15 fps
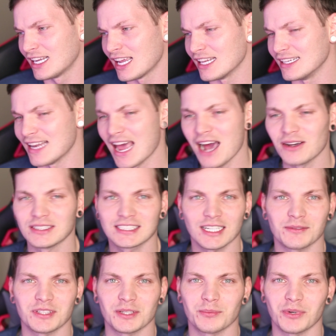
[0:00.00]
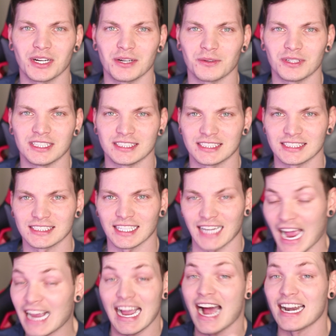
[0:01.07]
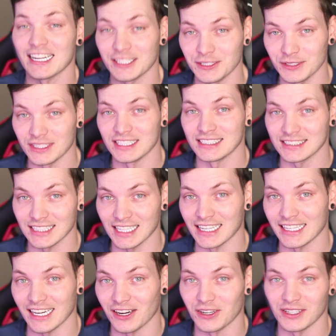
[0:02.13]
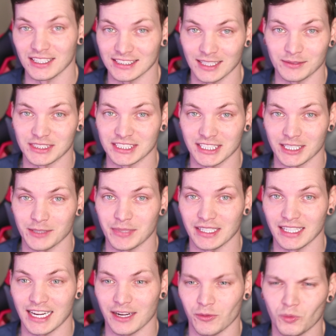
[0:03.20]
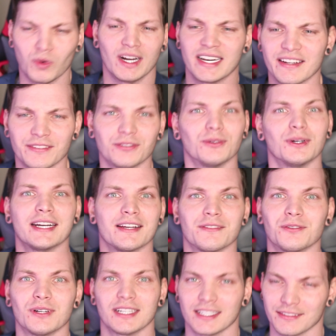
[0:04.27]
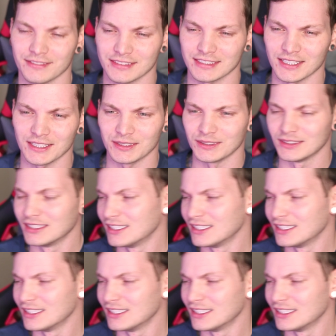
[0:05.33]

now it's come to the point where it's just like, I gotta do this, like, or else I'm just gonna be like, what if, what if, what if? So